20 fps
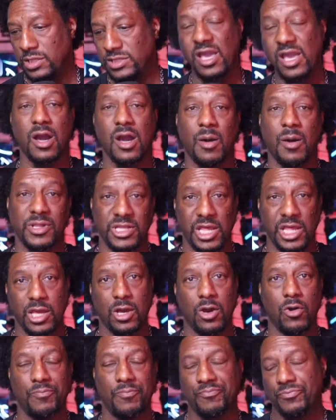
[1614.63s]
They come and they
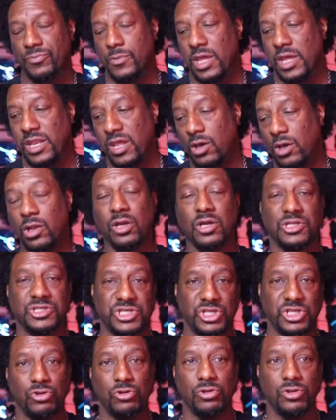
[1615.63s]
go, and they're going to
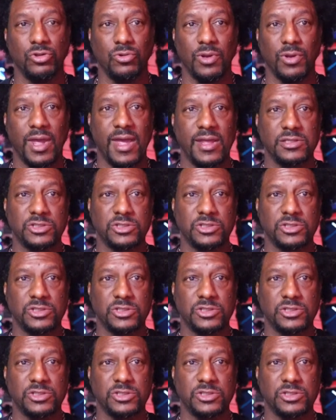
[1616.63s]
continue to do that.